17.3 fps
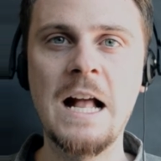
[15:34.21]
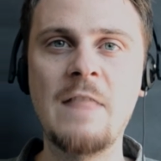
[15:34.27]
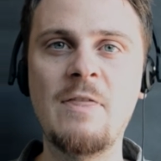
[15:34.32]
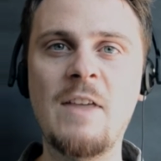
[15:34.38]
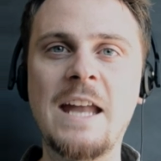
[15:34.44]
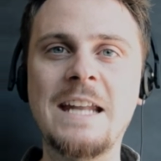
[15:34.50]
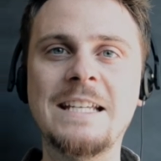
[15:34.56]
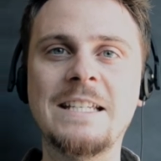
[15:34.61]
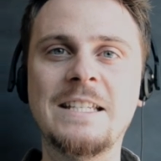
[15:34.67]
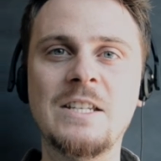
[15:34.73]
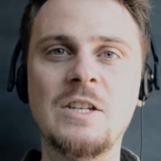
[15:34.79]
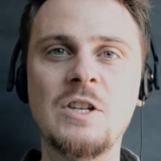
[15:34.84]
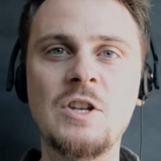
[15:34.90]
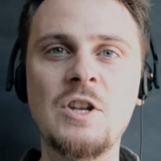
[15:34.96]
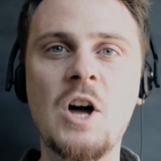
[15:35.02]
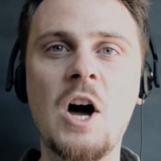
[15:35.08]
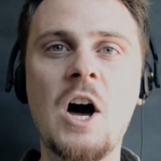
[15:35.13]
that is
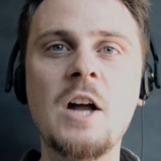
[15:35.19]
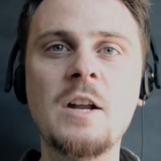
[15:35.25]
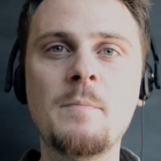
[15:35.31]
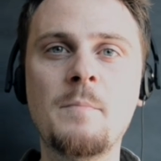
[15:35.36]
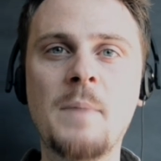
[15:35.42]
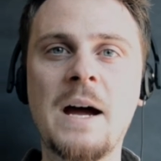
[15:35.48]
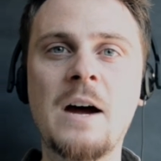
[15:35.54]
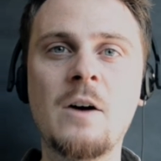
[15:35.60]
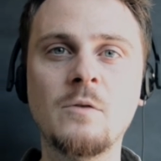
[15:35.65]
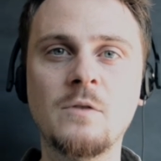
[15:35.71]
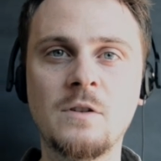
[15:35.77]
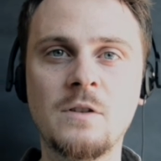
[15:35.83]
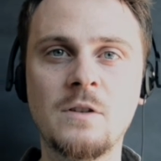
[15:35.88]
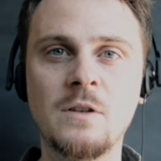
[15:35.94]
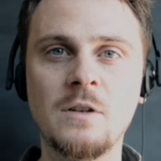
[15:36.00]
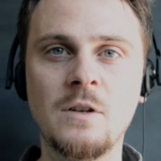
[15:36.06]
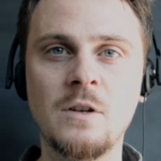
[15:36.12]
not
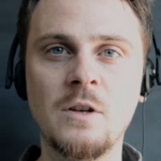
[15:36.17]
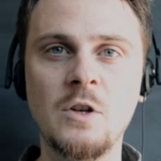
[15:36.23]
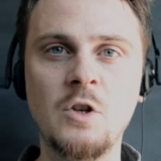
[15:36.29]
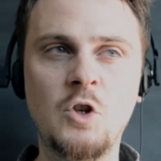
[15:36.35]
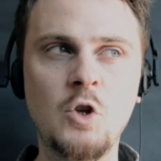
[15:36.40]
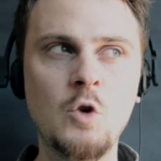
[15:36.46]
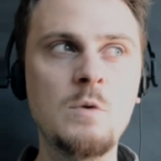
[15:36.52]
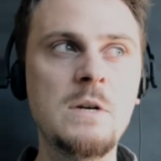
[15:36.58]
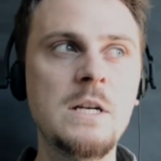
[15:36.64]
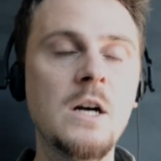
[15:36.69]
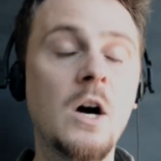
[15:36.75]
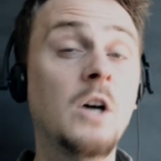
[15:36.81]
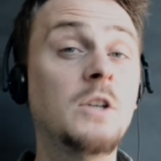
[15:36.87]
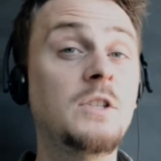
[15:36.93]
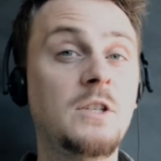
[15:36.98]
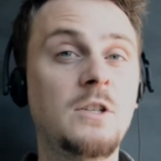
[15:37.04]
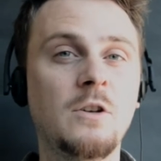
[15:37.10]
about doing
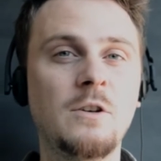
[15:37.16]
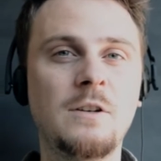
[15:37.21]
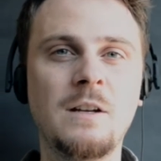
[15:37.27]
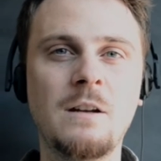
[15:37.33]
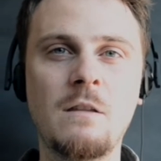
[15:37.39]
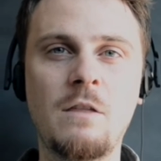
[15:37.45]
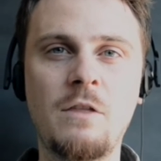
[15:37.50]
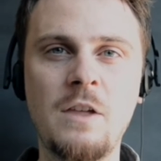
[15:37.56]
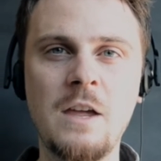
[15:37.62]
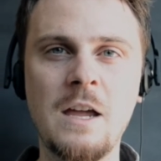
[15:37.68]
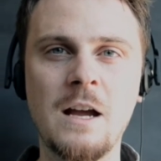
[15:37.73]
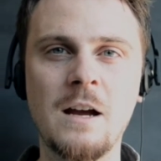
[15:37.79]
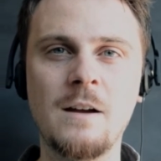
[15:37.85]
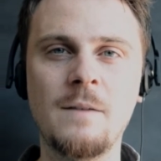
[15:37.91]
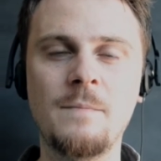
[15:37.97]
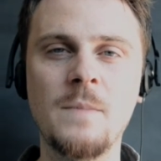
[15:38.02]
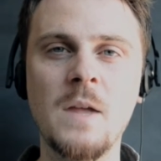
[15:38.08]
a certain
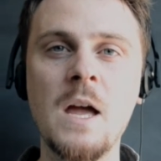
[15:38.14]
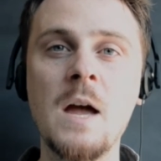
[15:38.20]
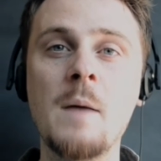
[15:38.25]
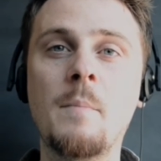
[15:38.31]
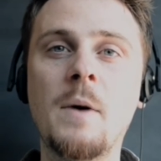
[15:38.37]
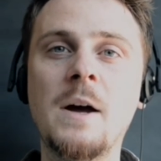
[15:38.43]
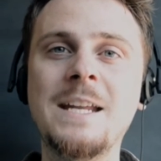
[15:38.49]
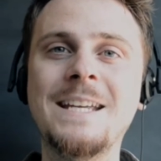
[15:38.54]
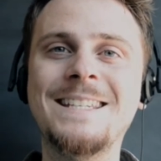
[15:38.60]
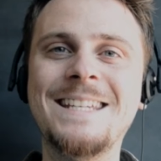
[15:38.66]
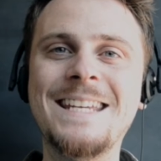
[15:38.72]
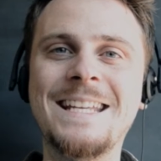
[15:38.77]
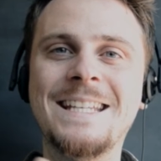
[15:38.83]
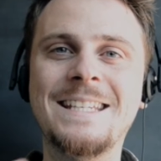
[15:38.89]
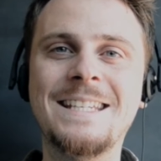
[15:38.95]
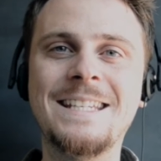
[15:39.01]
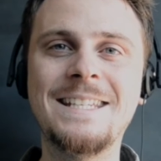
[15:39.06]
thing, but is
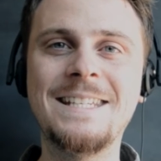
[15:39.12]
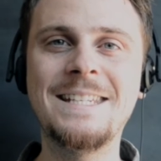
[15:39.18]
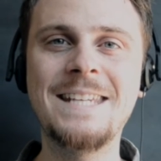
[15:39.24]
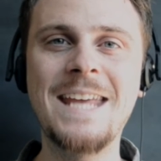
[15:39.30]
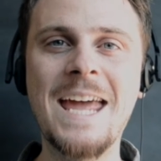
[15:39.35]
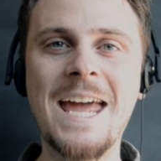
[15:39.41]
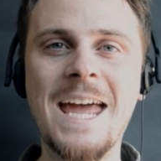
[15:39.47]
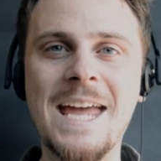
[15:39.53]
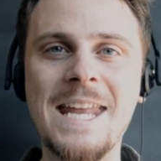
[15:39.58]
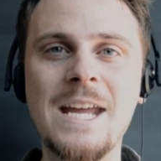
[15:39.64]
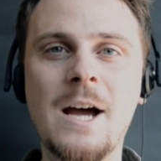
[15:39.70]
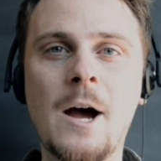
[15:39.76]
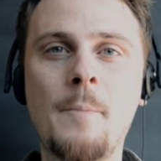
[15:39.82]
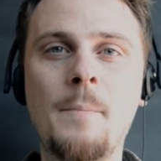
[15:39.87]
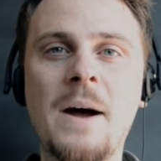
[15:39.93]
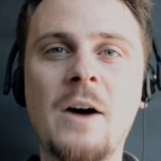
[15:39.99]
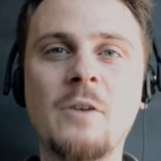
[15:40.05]
instead
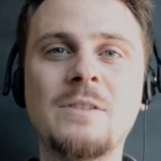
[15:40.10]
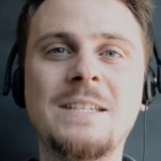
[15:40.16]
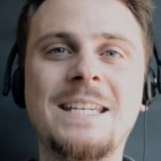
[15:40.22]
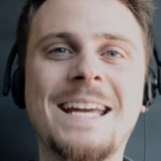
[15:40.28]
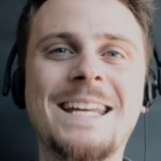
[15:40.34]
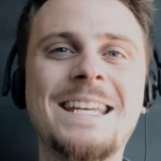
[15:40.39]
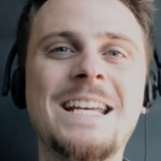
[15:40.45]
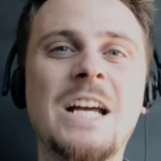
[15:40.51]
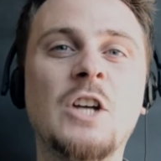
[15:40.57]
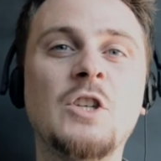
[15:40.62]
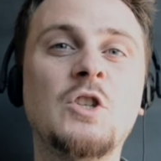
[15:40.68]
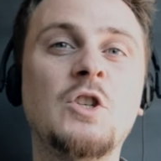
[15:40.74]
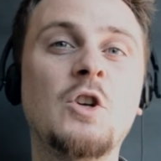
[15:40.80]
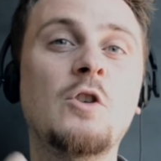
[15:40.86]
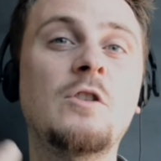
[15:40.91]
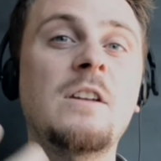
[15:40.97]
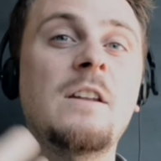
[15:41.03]
about getting a
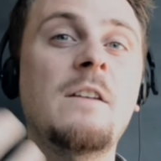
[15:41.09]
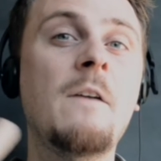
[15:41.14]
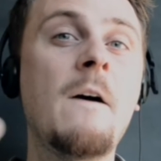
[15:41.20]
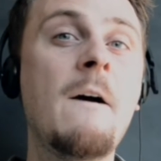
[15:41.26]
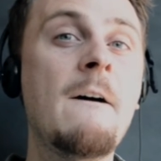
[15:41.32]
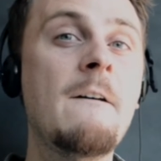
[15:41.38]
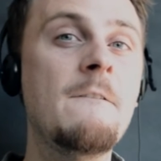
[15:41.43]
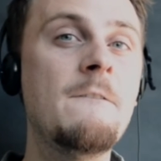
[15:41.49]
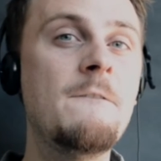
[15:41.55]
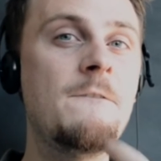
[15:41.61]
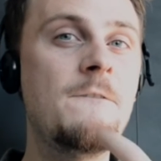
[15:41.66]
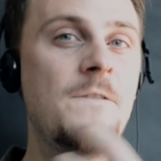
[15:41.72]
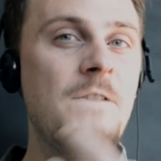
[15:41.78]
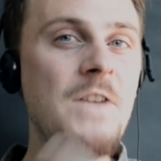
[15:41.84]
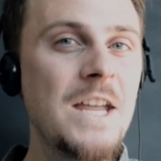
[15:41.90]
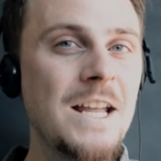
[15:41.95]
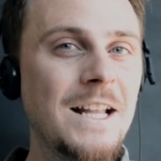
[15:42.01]
certain
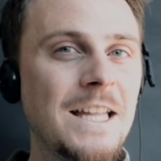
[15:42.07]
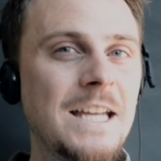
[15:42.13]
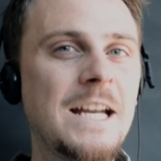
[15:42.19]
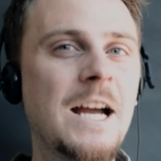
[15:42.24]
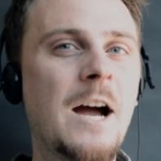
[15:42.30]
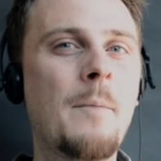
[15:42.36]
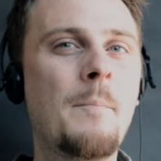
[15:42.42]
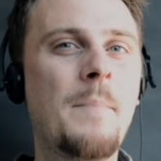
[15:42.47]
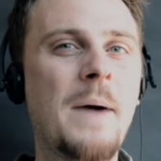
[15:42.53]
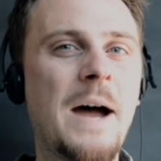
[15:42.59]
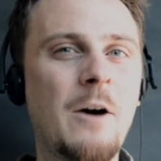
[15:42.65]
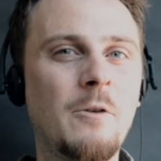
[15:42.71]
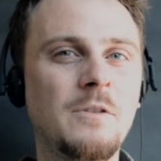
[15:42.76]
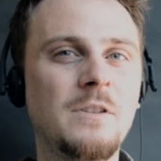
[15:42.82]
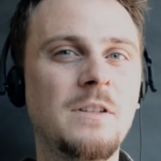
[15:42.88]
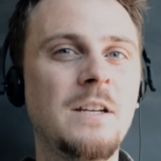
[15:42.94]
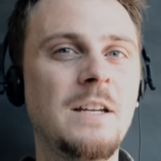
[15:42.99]
feeling
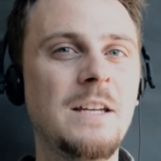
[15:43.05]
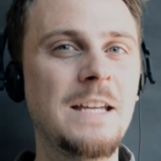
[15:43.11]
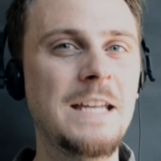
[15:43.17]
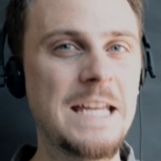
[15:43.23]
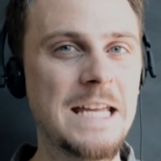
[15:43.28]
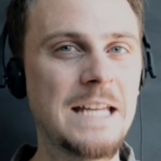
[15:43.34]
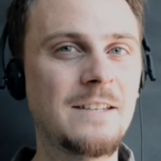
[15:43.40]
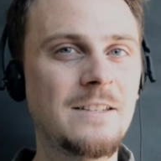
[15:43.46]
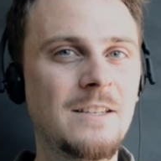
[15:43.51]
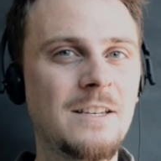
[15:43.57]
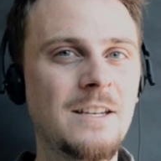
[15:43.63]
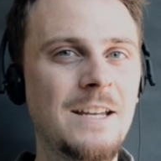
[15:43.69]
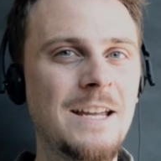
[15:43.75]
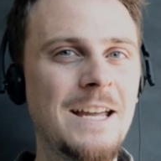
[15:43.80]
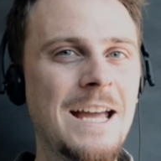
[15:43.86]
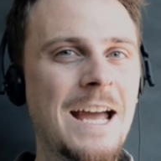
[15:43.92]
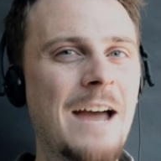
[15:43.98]
about it.
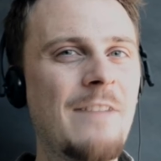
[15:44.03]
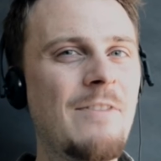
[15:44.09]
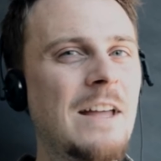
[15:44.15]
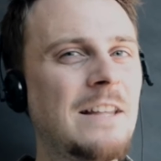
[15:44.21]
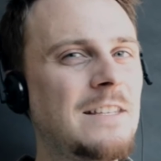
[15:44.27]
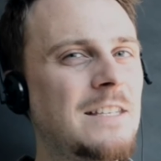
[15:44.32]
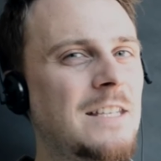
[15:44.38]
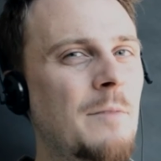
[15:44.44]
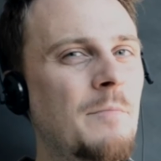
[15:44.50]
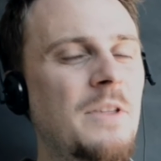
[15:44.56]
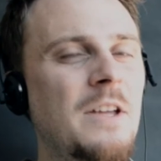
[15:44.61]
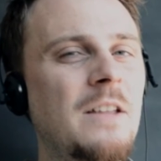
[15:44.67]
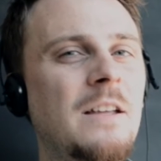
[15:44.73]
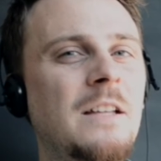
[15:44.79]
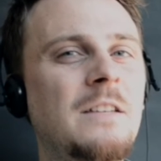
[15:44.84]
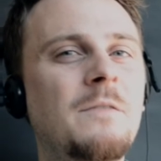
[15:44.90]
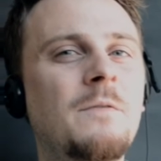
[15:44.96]
And that's
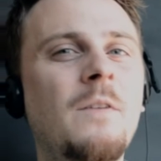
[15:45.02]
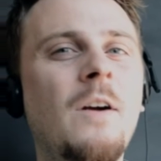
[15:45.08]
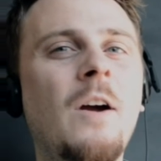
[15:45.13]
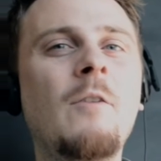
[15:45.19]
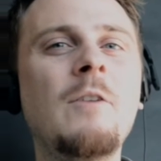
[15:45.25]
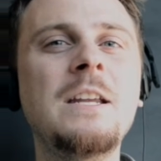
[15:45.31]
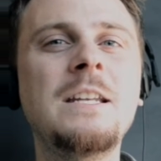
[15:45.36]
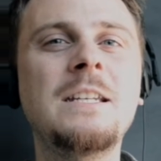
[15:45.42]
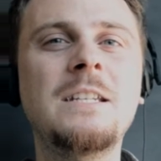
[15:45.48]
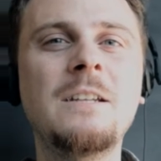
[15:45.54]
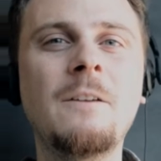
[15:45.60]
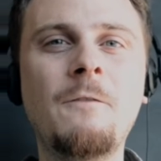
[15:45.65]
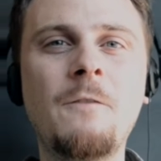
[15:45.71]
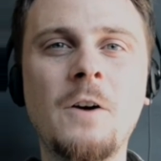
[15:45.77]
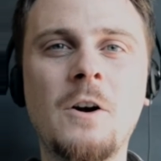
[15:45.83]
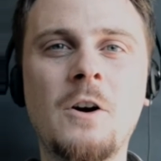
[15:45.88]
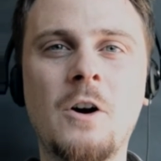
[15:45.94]
something that's very
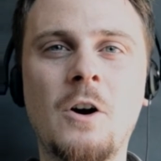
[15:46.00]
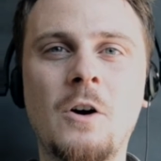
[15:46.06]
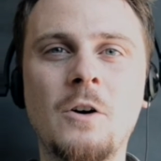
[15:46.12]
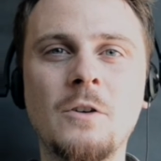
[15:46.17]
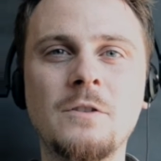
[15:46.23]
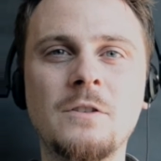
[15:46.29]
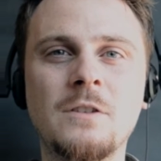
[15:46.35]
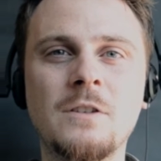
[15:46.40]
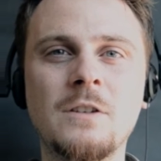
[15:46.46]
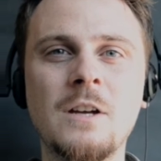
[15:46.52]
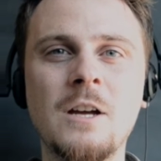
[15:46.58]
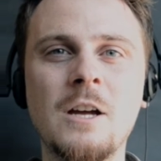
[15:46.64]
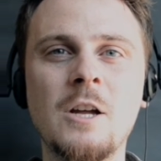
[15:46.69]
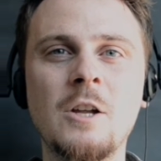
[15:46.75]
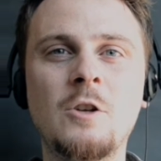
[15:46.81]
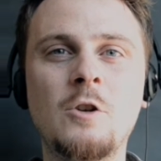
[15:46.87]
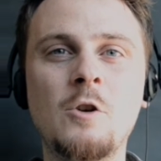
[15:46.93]
difficult
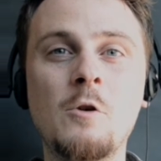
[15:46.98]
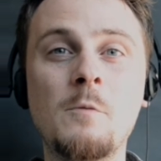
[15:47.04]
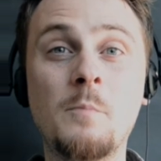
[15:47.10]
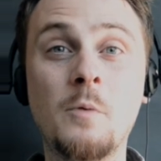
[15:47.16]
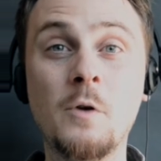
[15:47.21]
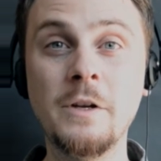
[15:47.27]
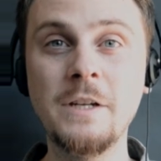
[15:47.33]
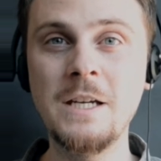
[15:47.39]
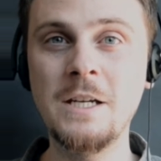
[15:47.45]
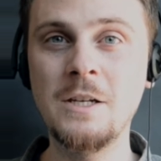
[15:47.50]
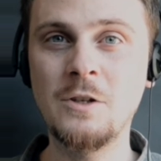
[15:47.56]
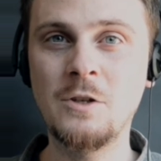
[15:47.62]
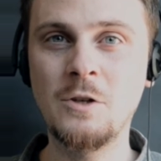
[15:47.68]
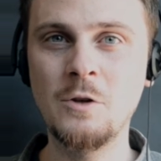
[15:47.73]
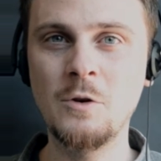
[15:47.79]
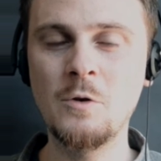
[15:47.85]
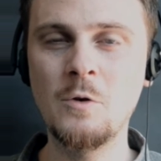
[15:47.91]
to put
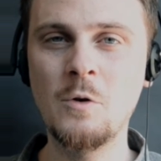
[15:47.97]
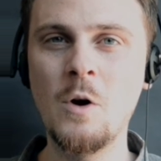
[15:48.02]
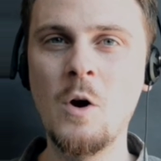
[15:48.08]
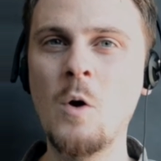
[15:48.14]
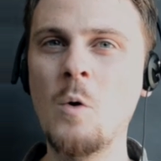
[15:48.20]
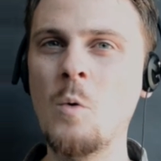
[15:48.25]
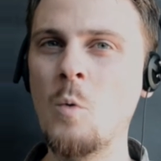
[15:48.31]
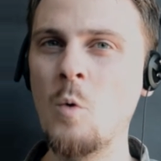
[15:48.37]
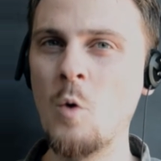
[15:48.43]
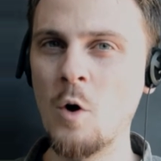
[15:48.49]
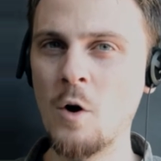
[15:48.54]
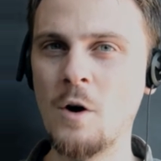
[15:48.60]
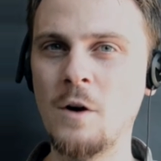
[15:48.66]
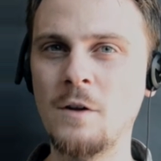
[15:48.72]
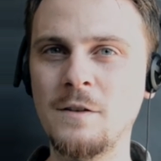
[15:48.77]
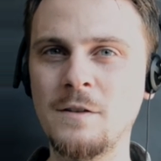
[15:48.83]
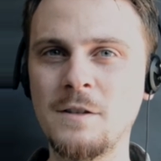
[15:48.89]
into
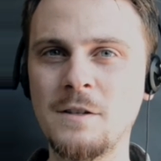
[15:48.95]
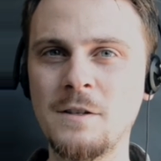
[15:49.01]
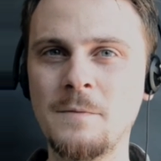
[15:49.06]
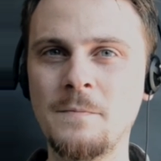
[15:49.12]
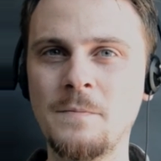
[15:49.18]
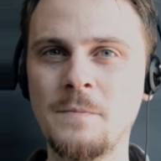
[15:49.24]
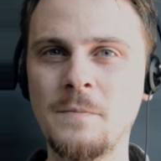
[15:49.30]
words,